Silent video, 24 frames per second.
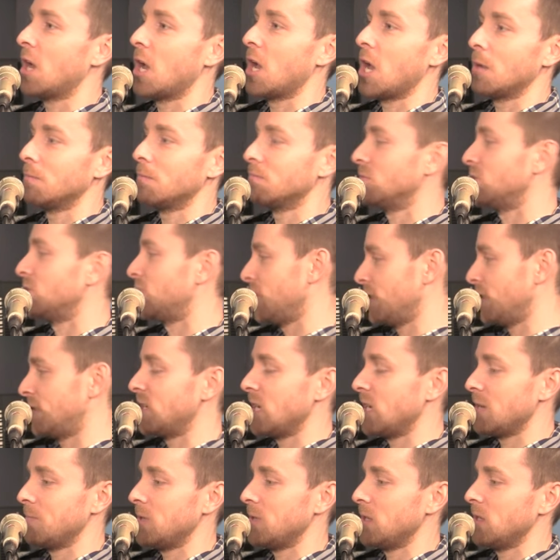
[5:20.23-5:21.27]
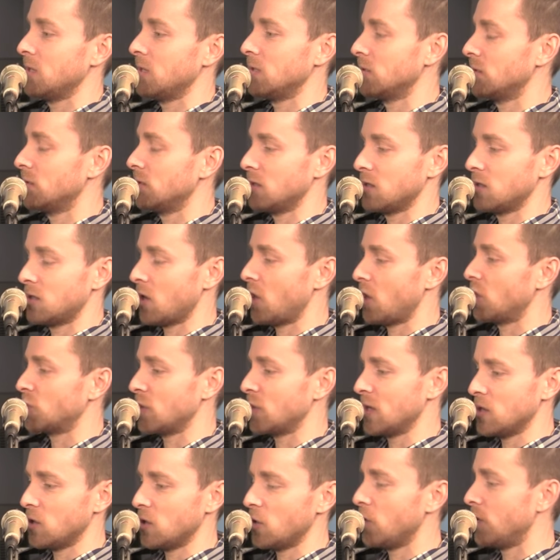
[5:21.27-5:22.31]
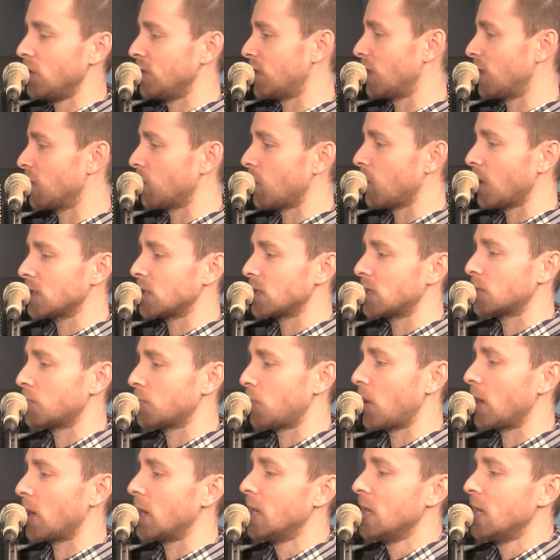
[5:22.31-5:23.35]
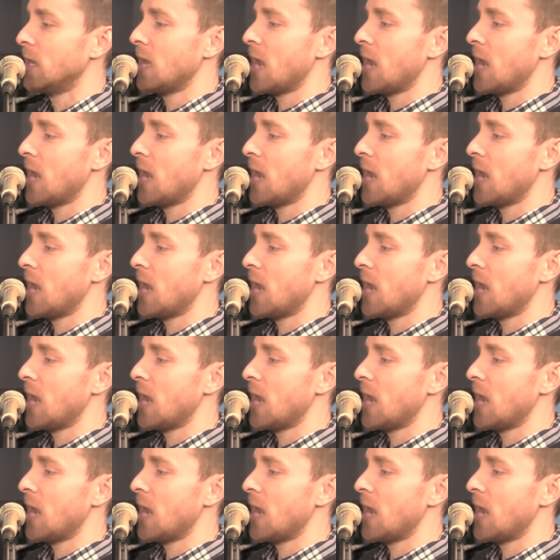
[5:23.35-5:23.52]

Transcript: um, she had seen me in shows, we knew who each other was at this point,